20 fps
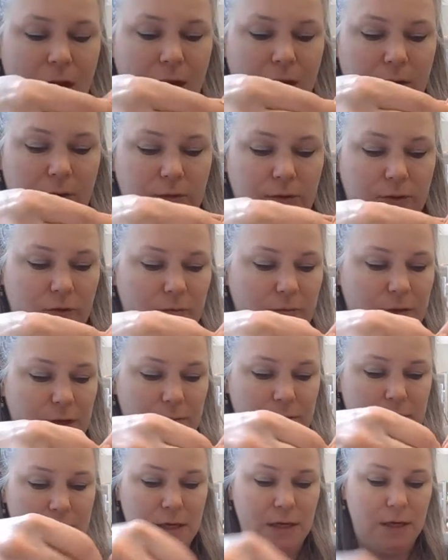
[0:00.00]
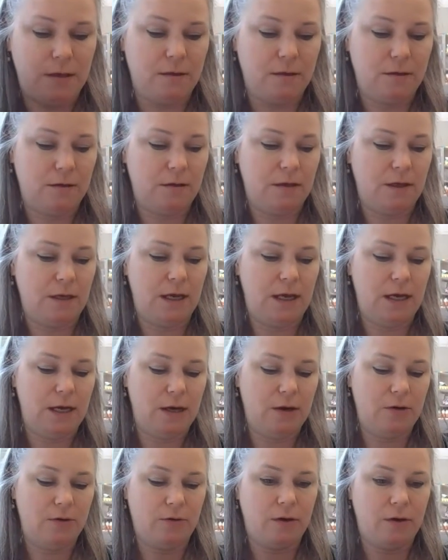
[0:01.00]
I don't know, maybe
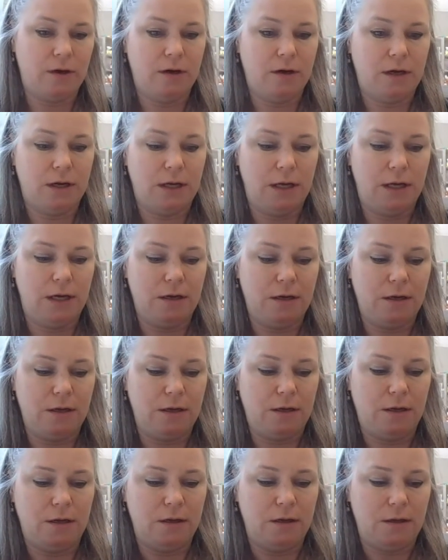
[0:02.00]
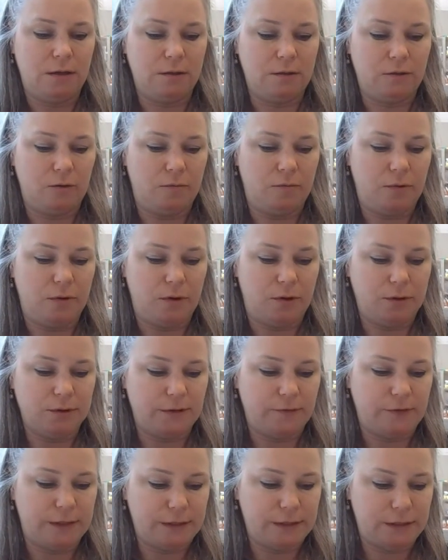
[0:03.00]
8 or 9 little balls.
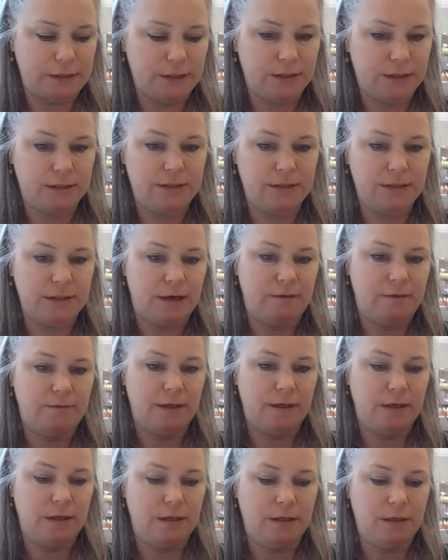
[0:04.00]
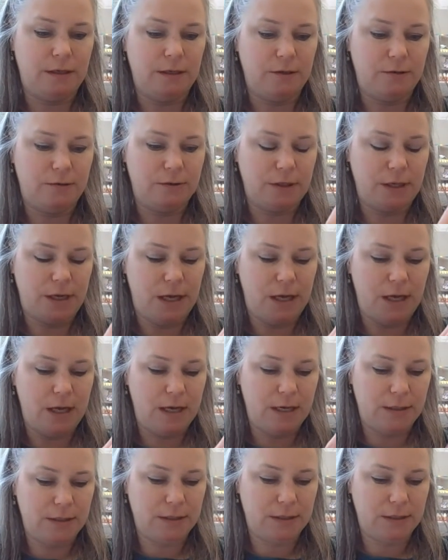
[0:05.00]
I've got 6, 7, here's 8.
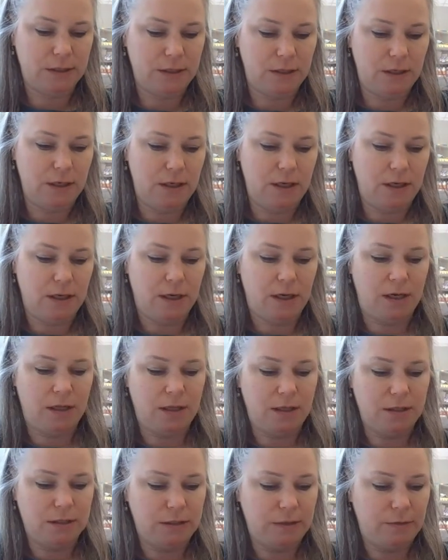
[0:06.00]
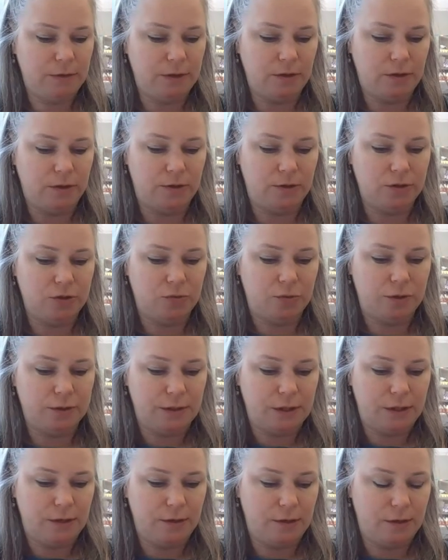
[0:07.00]
And then some of the larger
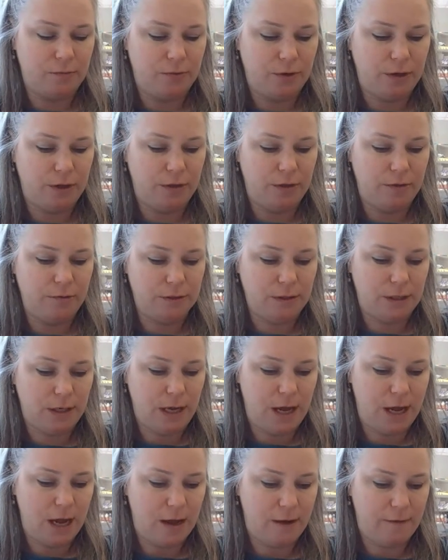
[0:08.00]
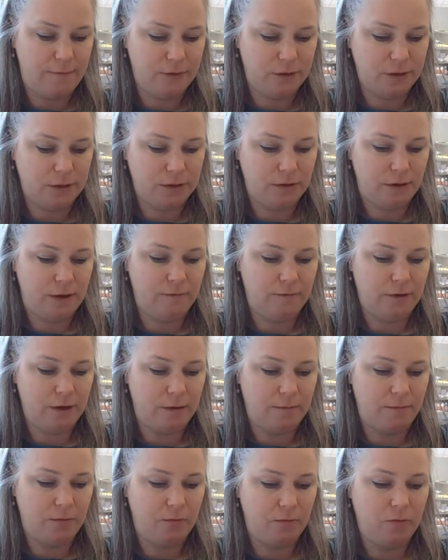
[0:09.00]
ones, I'm going to break those in half just so I have a
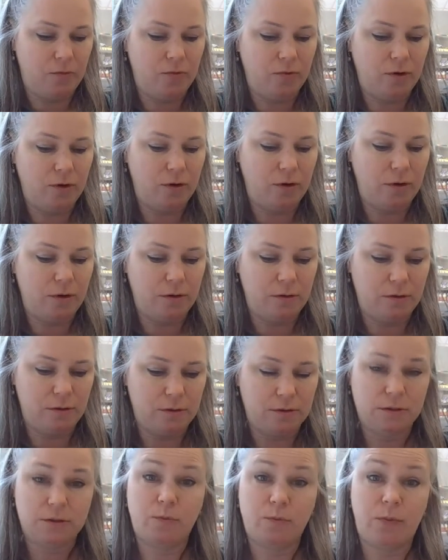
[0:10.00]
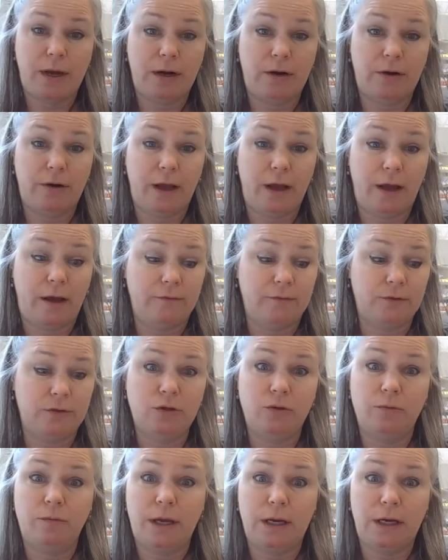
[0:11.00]
couple more. It's better to have
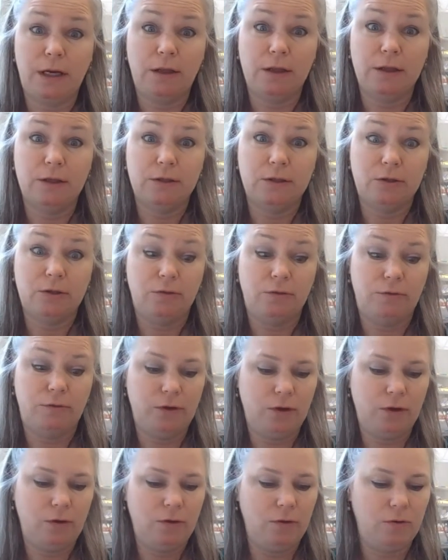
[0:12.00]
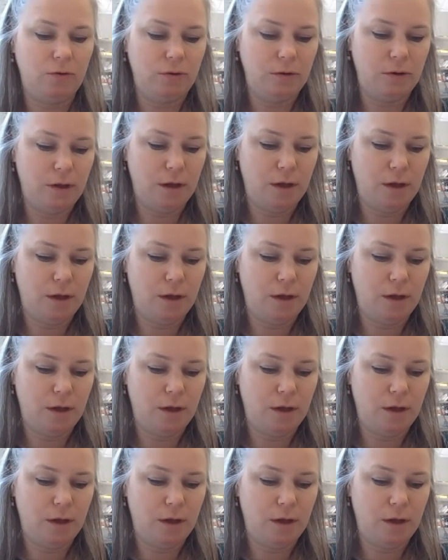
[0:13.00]
too many than too few.